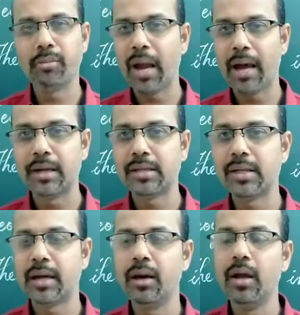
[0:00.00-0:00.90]
planets
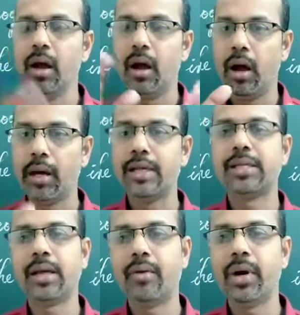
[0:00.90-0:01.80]
are
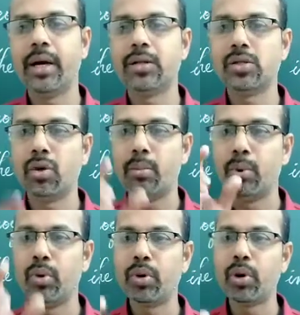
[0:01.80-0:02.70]
discovered. So
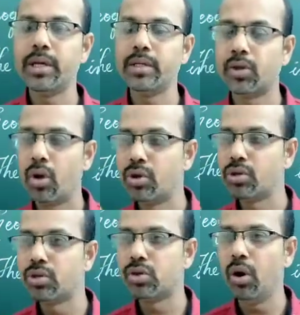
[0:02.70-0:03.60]
Pluto is
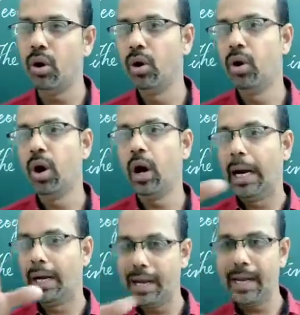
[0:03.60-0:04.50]
also
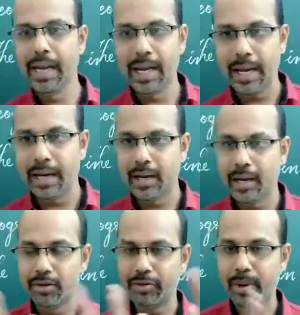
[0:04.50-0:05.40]

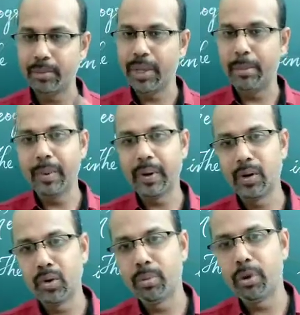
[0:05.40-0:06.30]
degraded from the
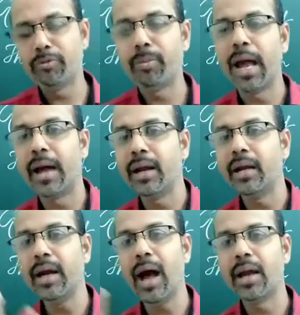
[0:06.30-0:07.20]
group of
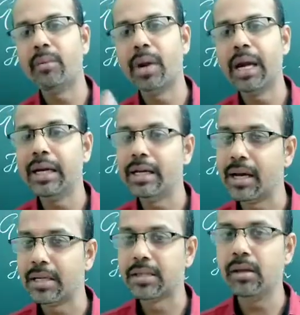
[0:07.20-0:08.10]
planet and made it
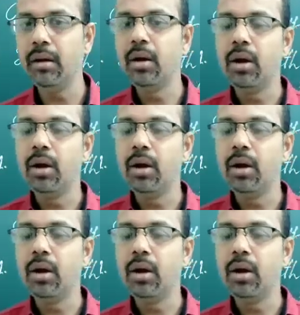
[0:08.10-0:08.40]
as the